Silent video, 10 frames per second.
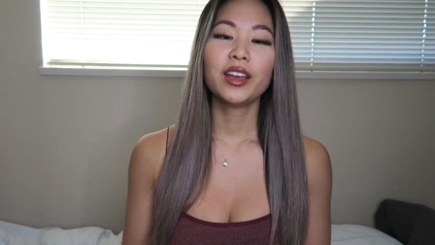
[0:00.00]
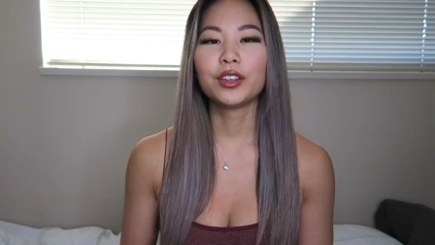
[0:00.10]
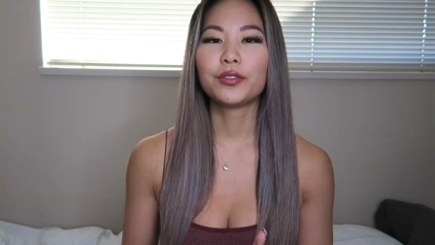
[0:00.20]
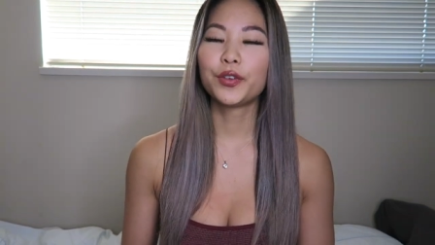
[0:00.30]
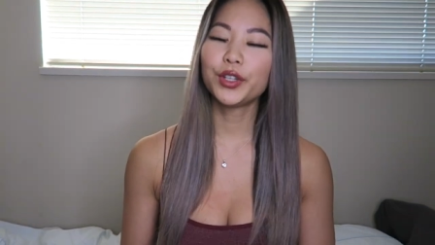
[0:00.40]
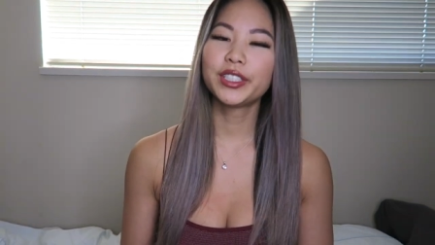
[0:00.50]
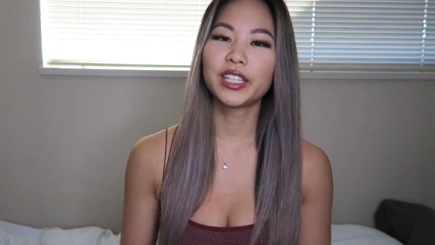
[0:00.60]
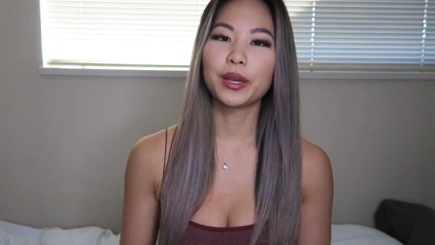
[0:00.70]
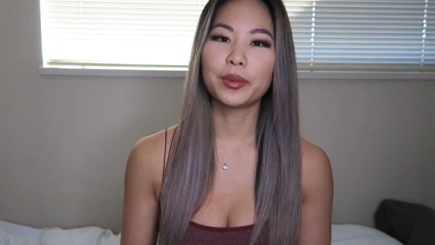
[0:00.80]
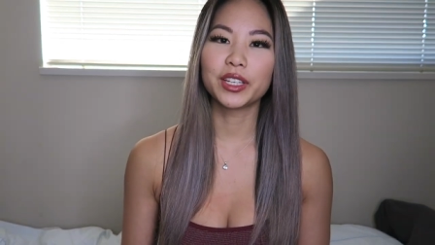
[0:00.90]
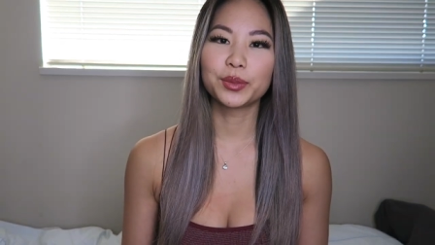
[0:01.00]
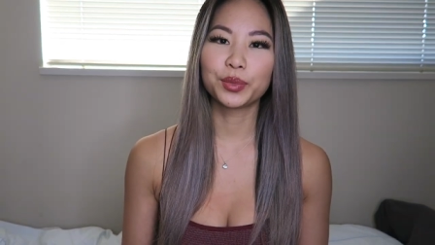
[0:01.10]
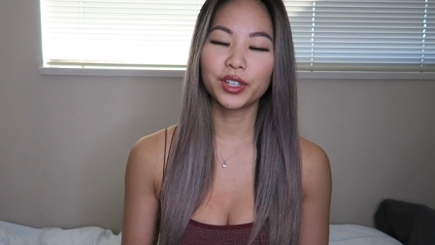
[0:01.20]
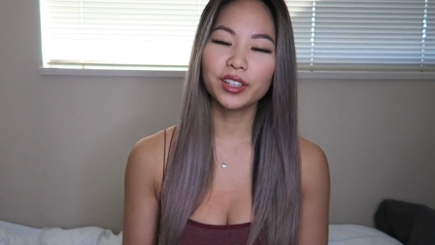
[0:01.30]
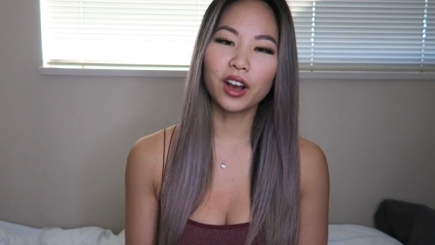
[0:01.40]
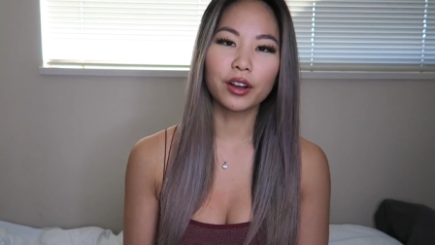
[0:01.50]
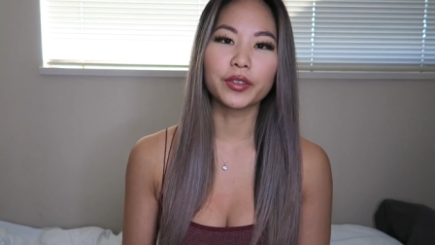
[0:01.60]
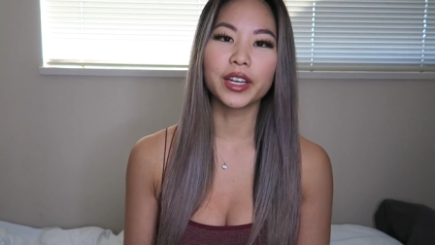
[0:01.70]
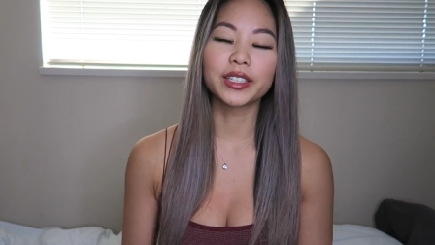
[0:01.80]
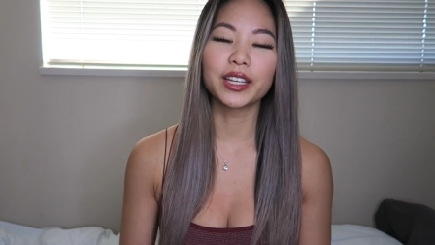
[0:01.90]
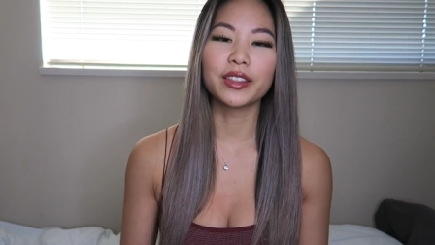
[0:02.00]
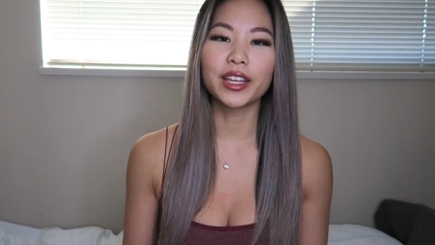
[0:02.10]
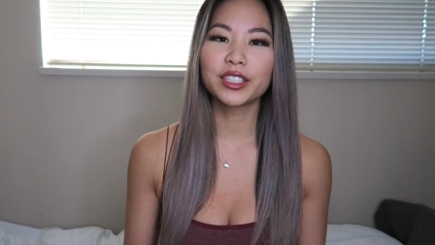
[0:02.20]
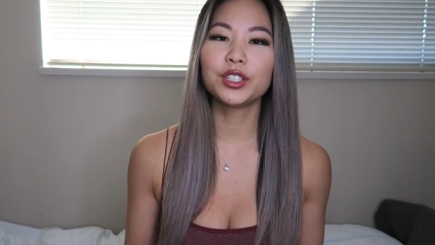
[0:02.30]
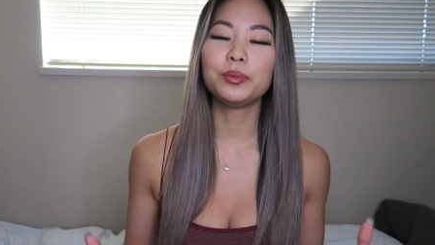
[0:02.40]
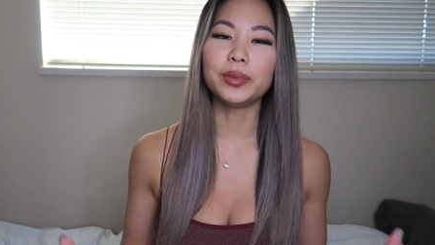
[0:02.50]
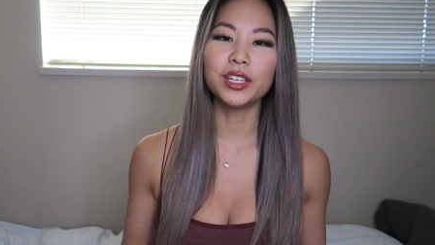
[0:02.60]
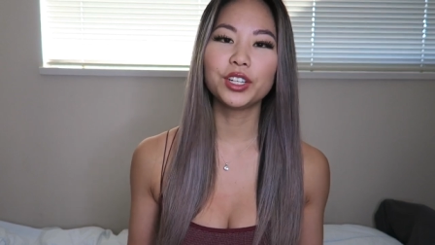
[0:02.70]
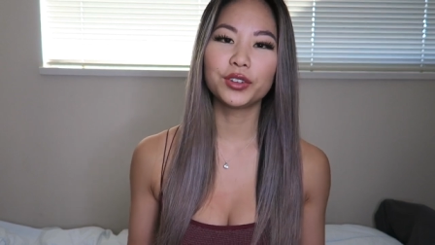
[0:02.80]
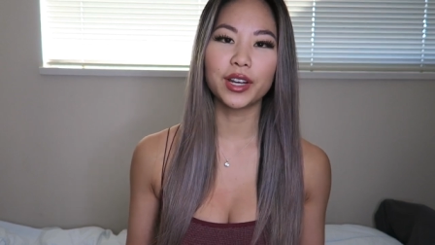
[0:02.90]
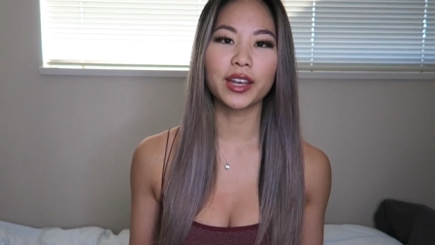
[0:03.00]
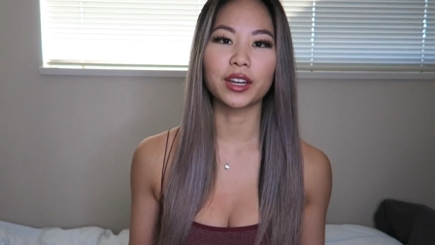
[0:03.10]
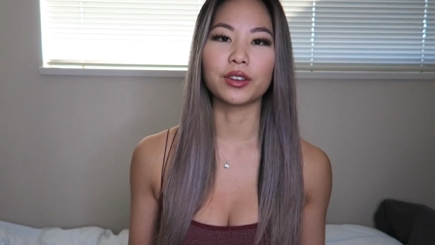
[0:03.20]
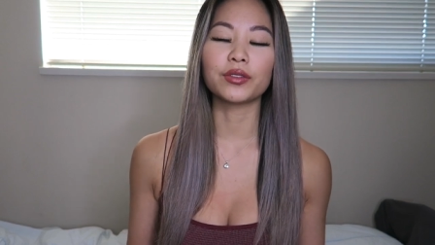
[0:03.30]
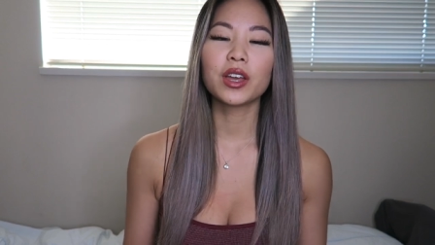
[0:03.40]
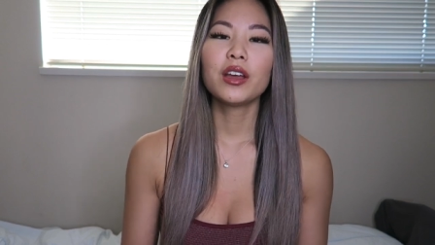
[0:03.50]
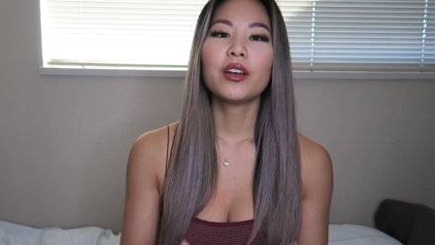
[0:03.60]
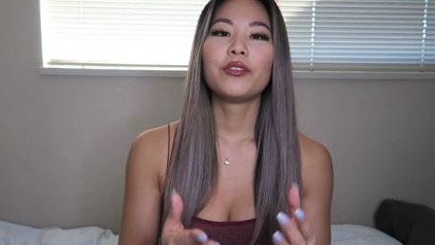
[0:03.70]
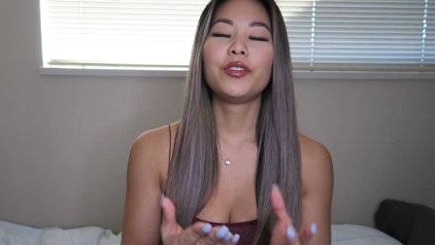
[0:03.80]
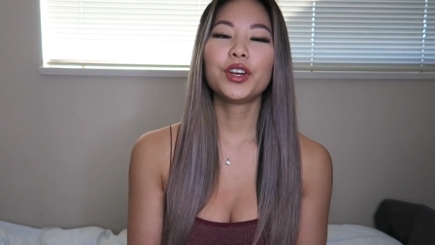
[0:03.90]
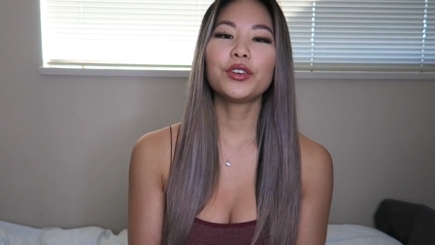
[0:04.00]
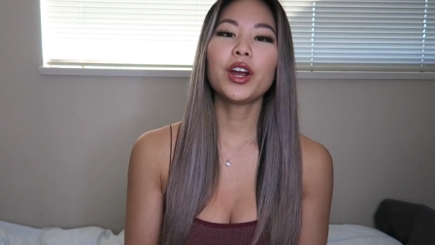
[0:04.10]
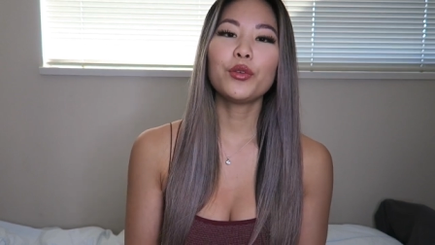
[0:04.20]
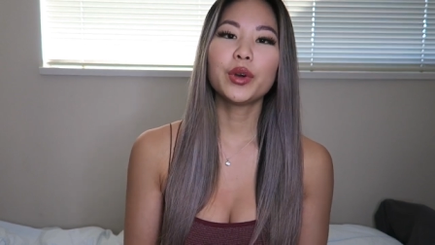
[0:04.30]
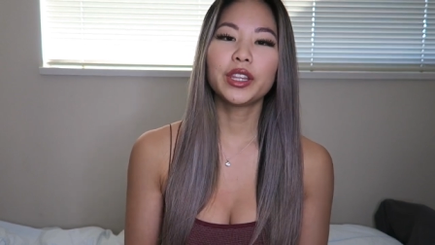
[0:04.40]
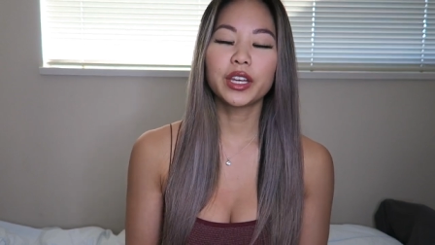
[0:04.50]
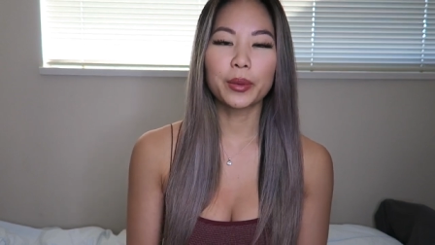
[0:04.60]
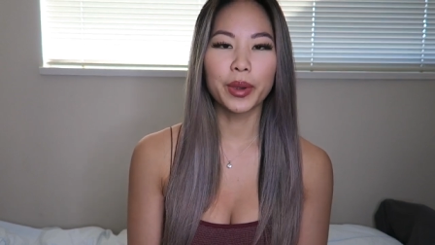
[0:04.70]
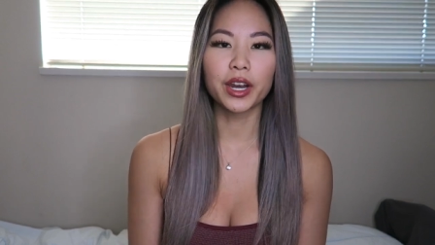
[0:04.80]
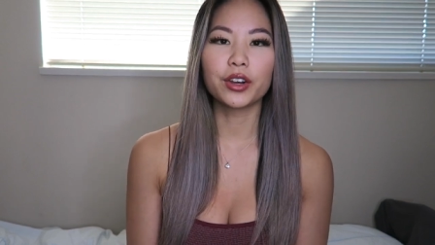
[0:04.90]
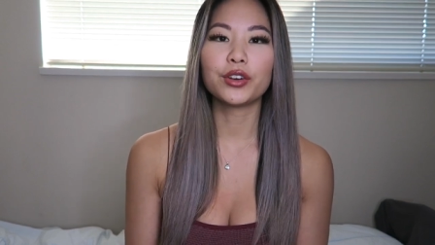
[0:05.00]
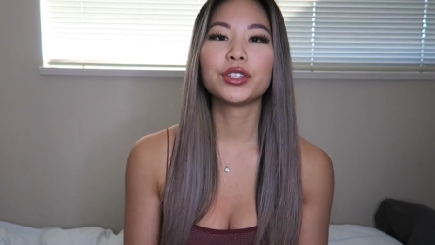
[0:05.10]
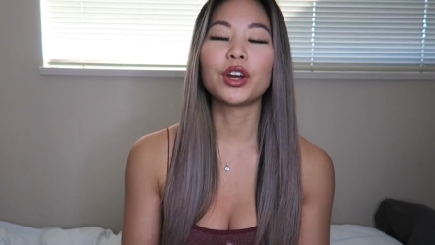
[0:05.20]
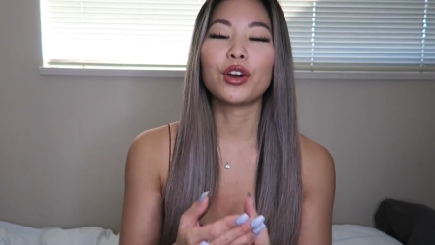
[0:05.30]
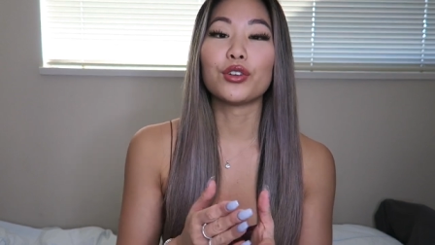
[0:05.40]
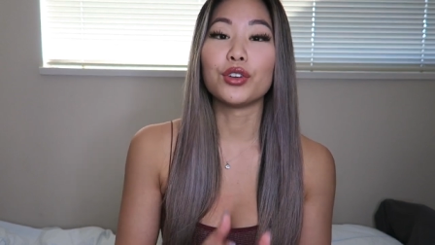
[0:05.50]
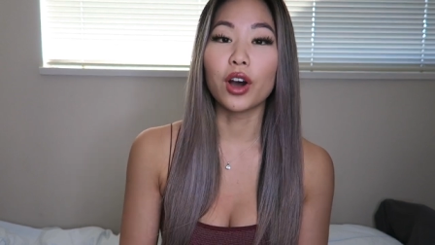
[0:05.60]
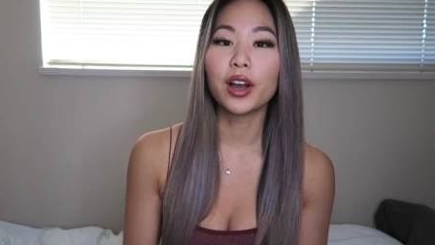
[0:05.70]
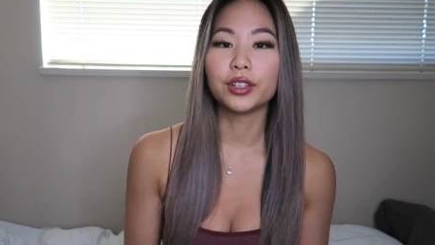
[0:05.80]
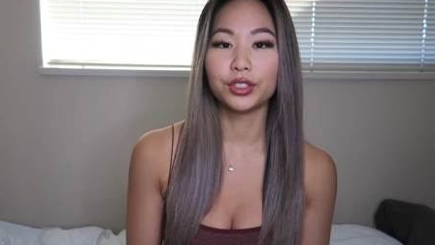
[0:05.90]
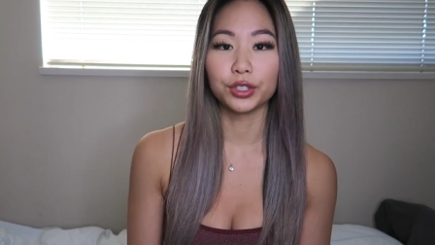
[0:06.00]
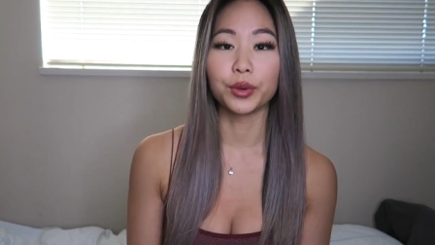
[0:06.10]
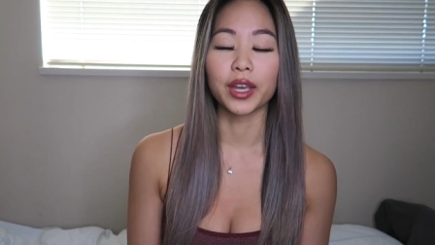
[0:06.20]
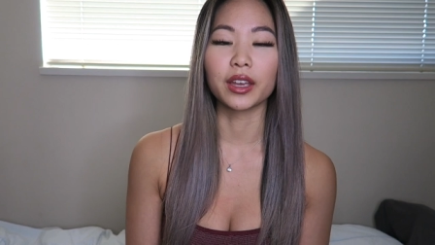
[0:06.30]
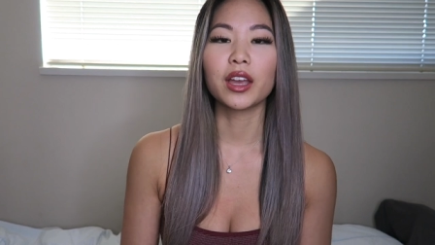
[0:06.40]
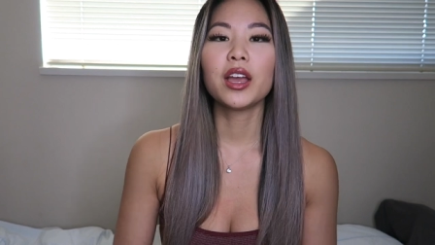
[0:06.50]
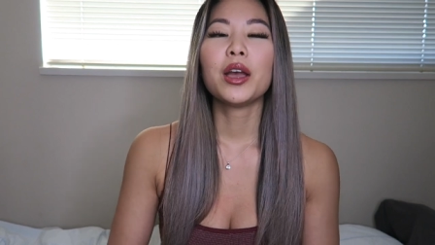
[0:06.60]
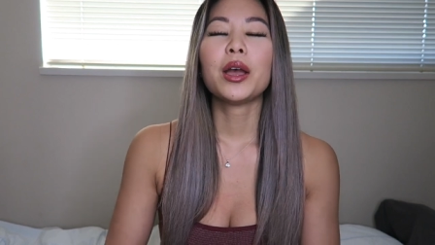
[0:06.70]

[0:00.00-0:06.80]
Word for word: The first tip is pretty obvious and that's to be creative figure out what the competitors are not doing